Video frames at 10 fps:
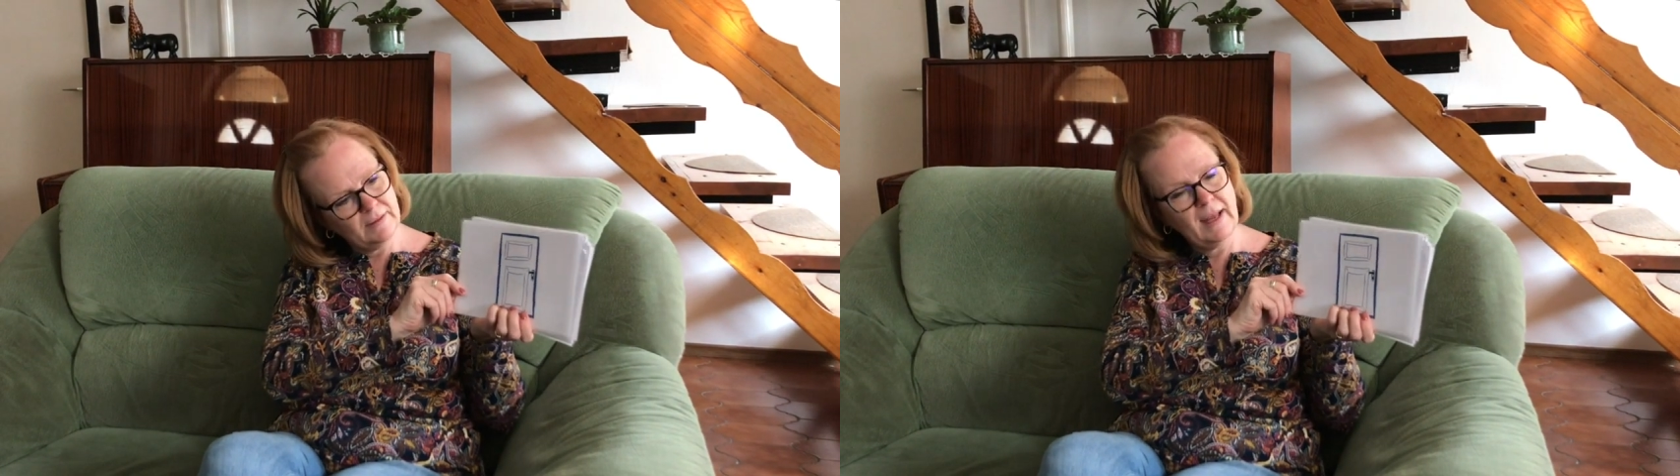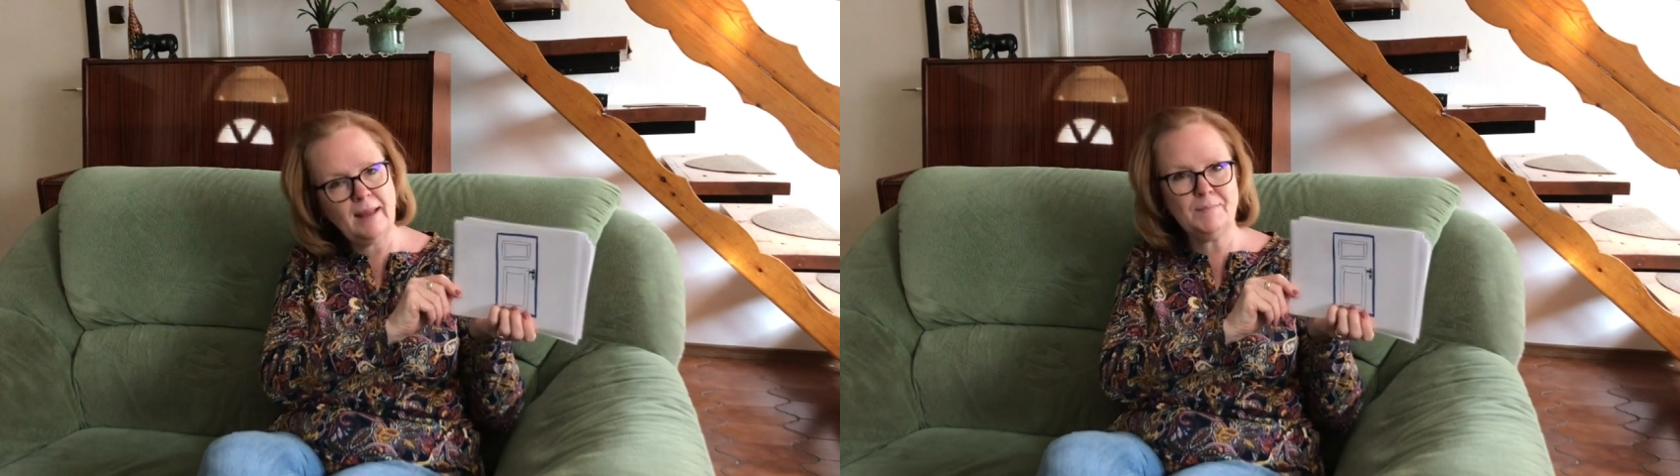
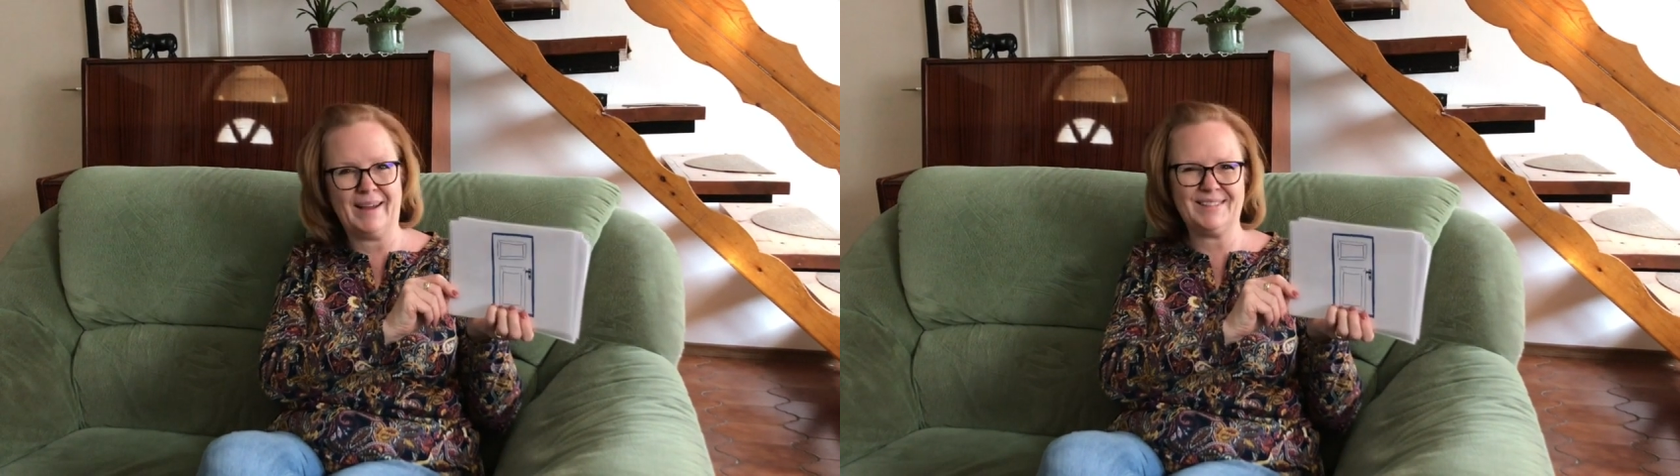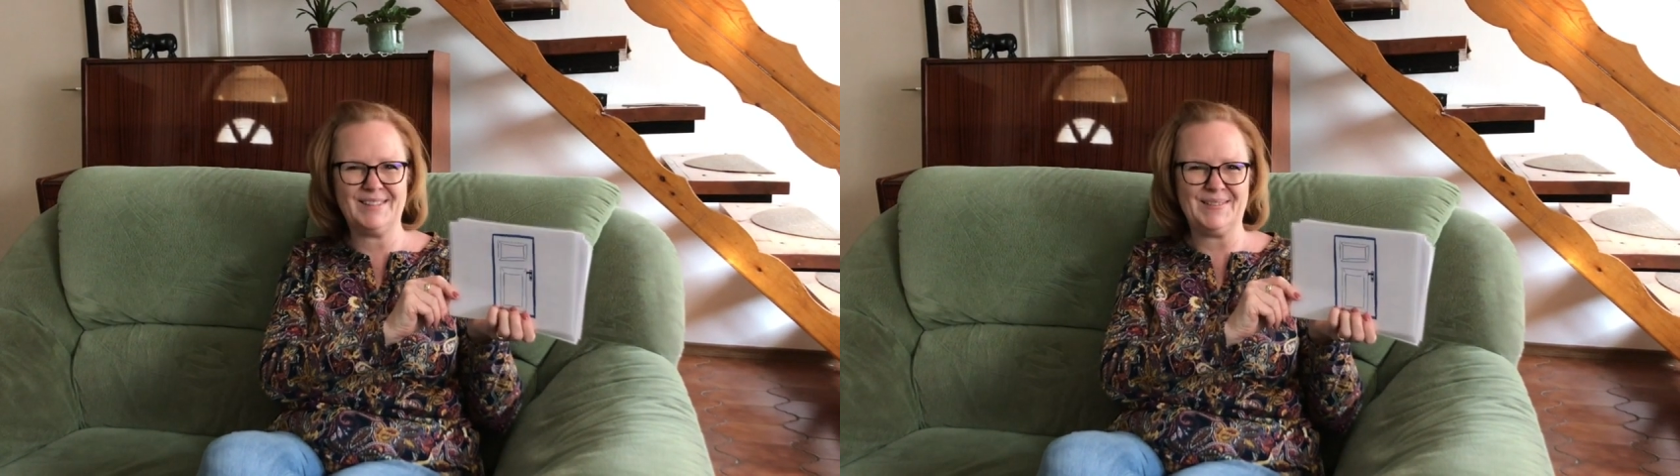And
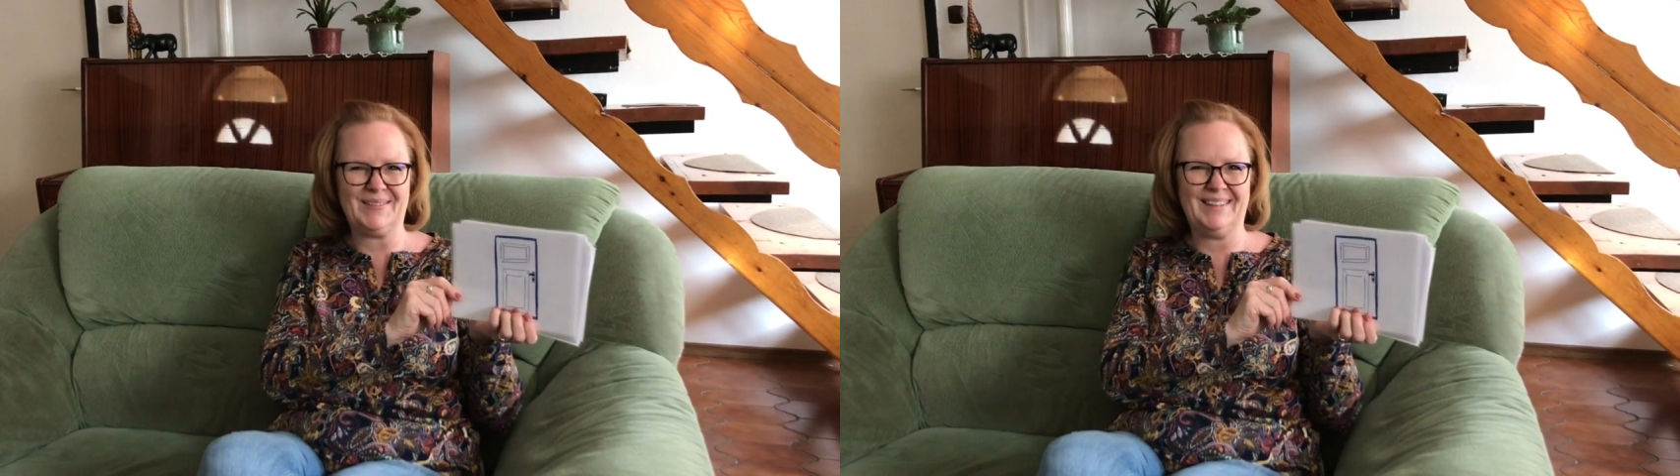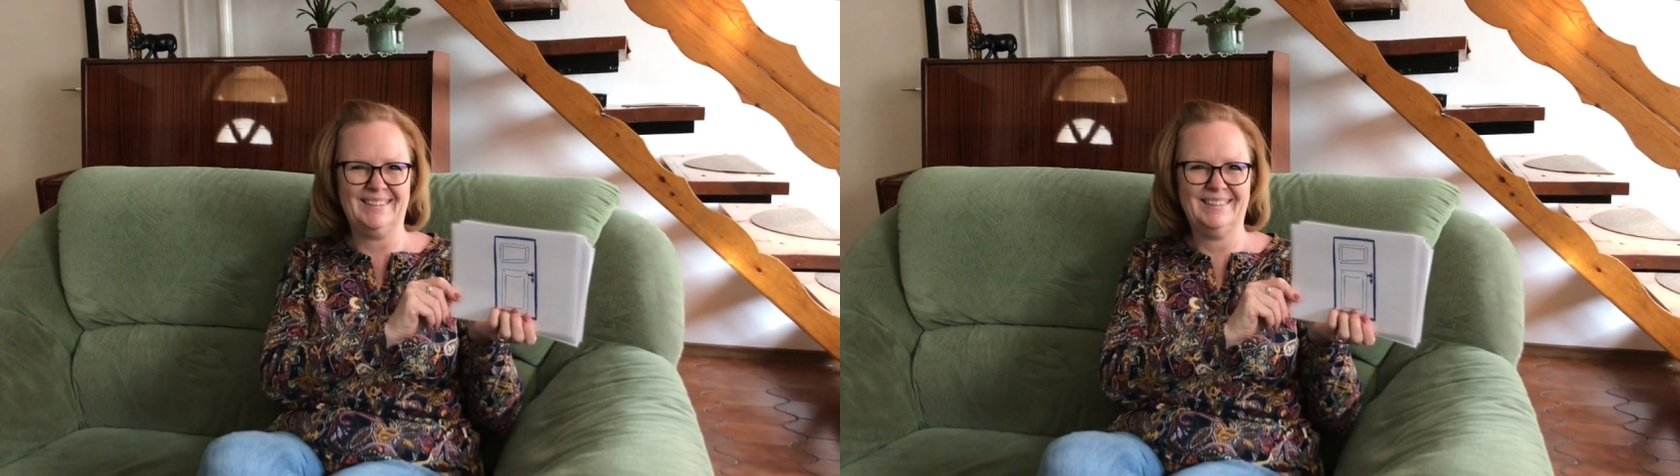back to
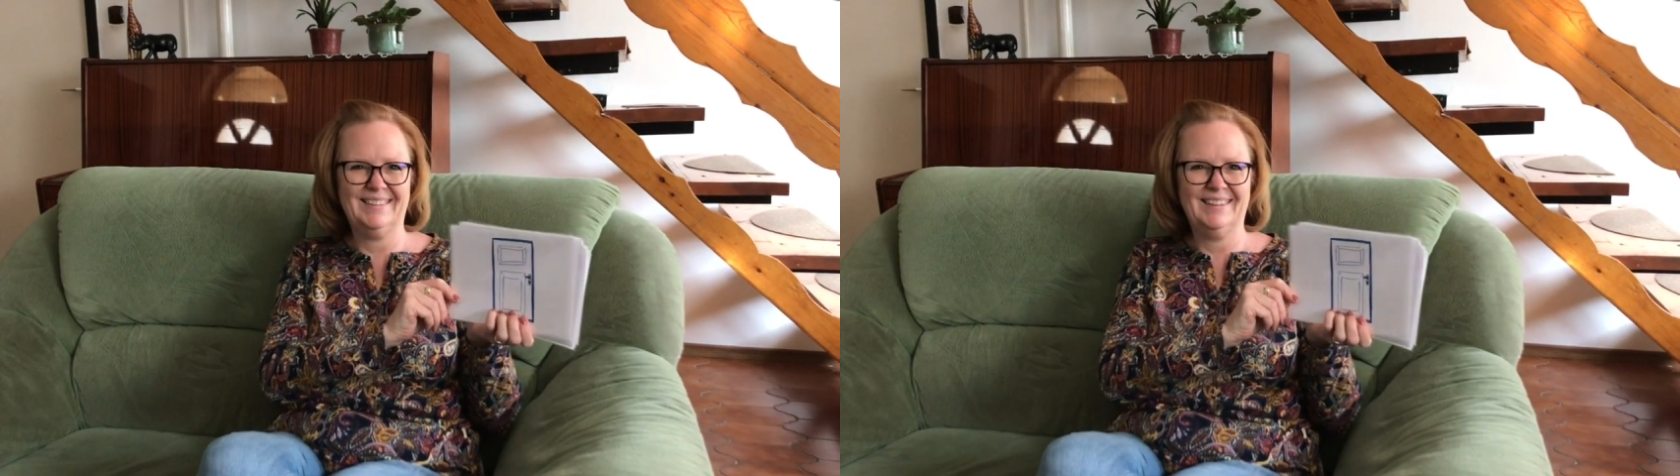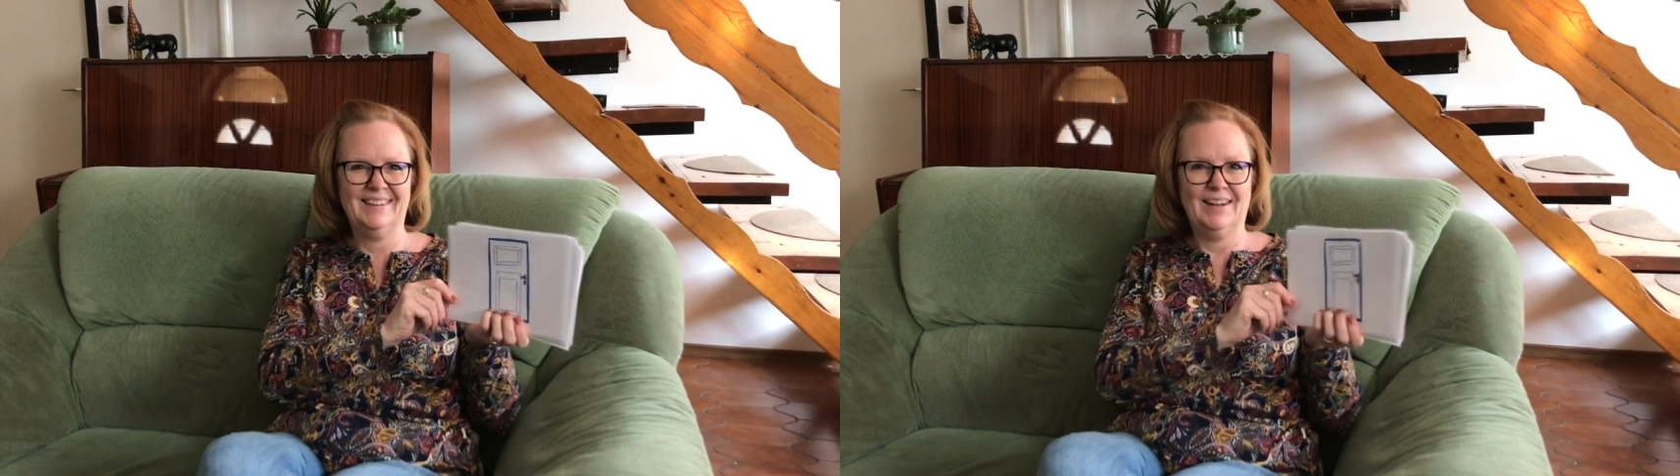door.
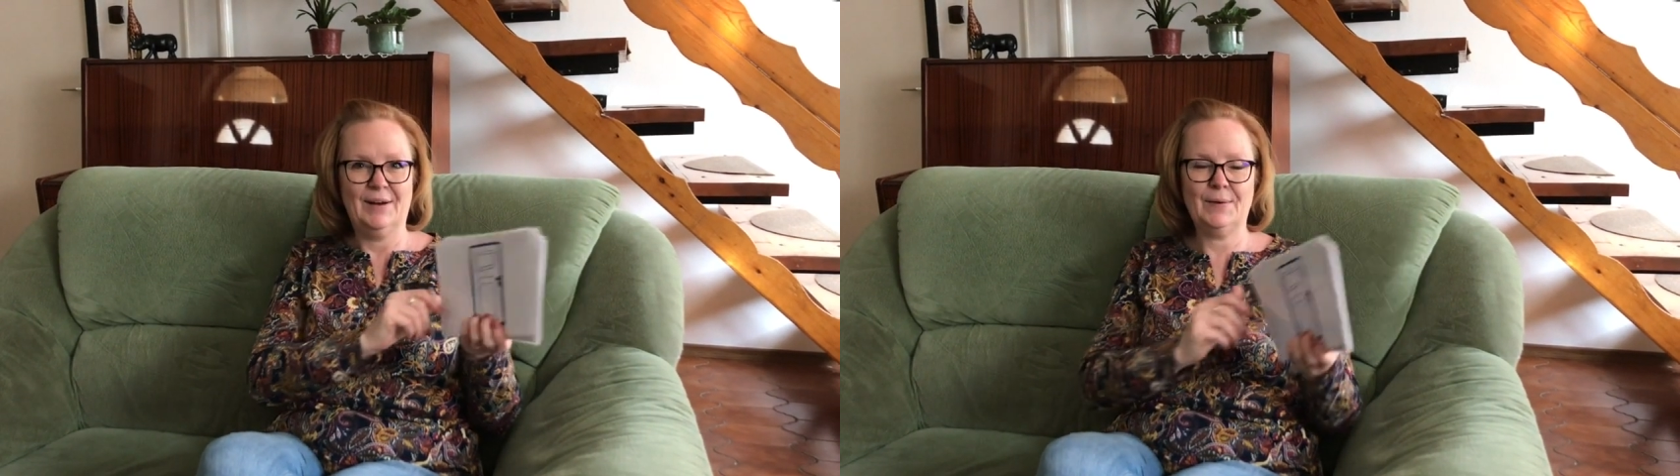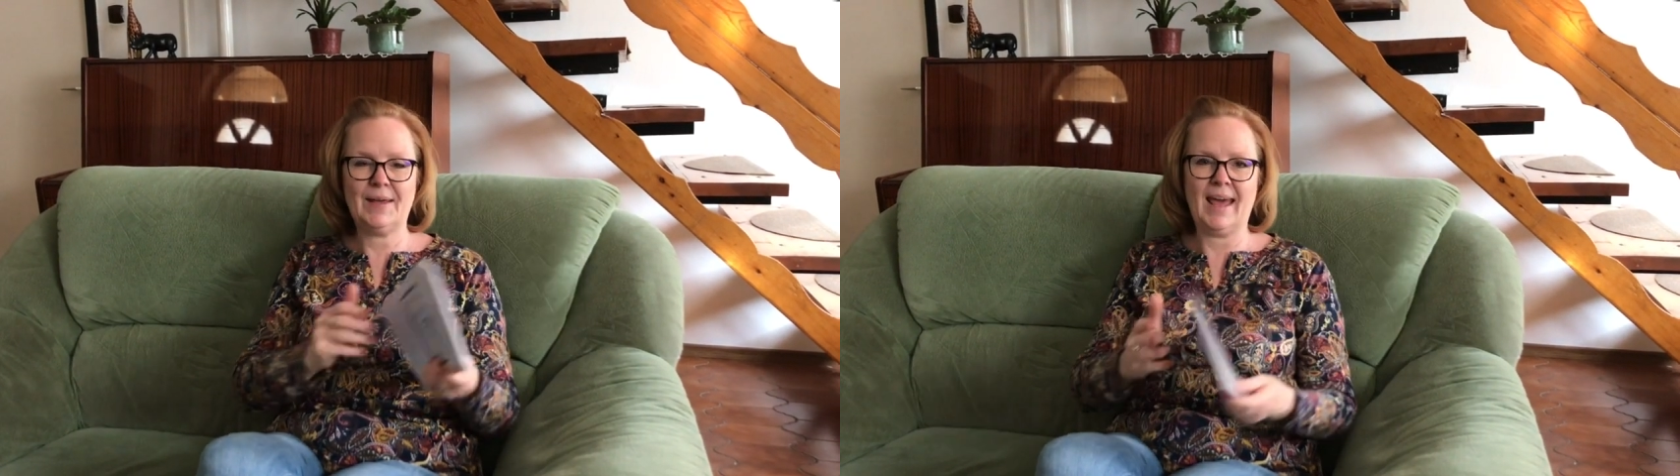
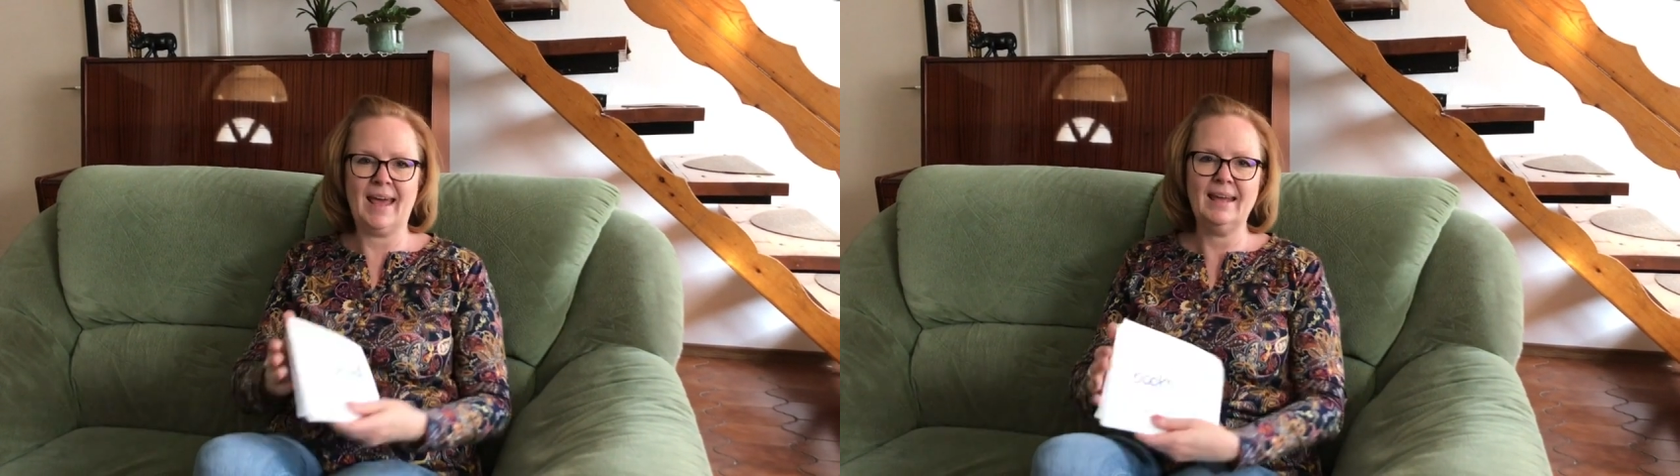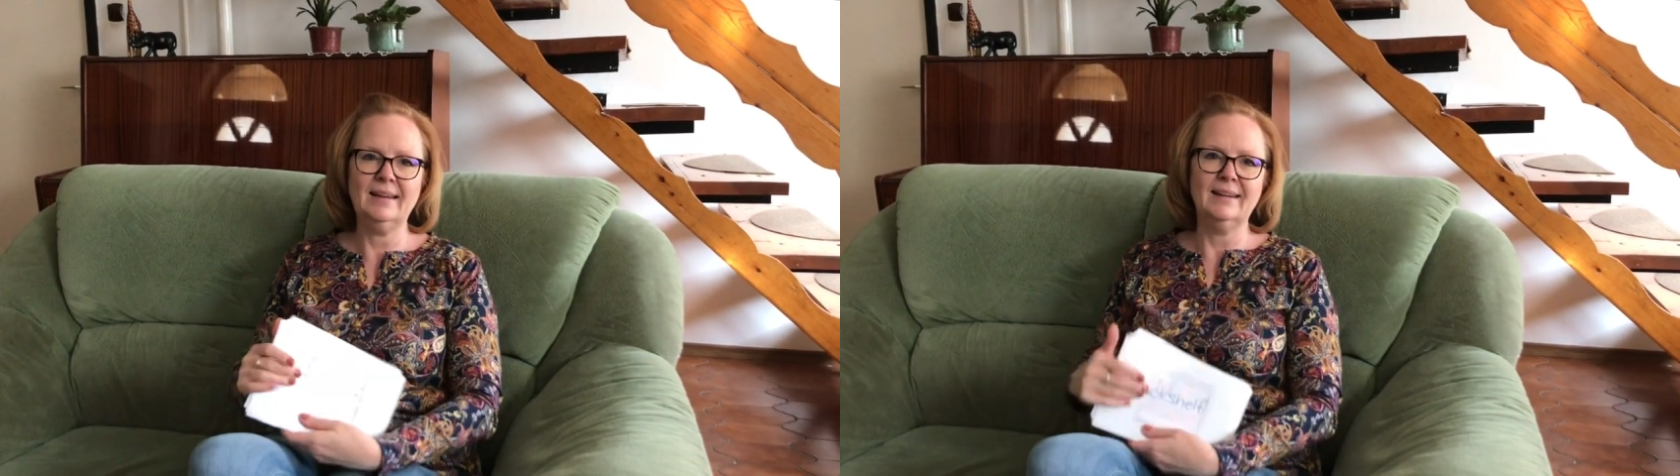
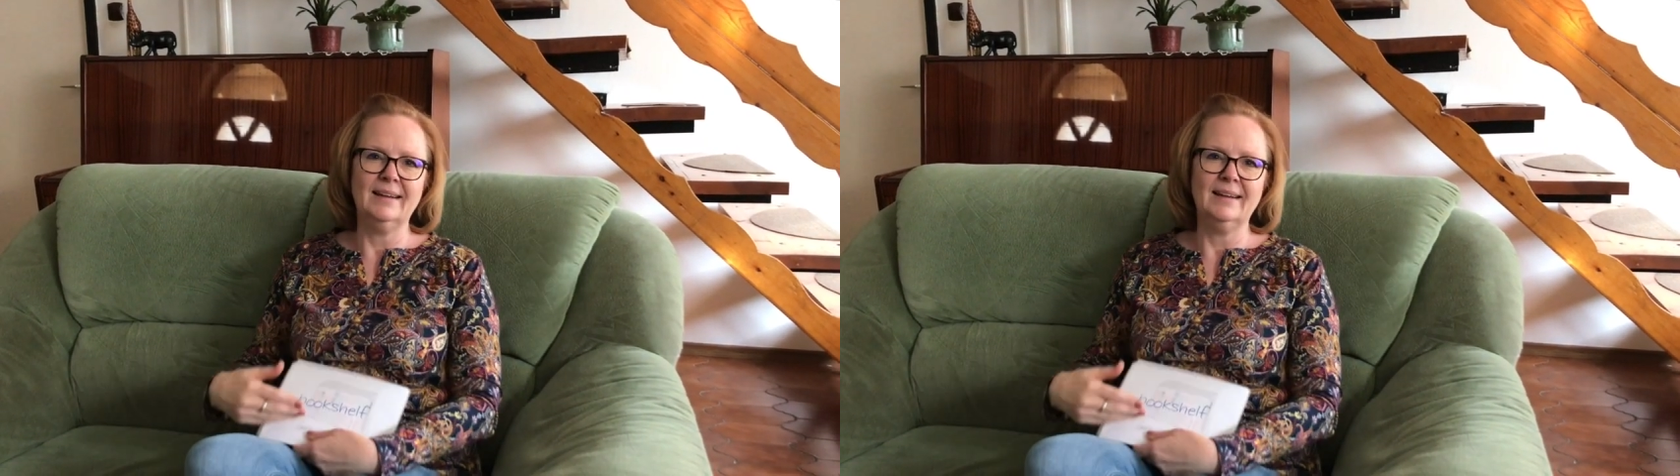Okay?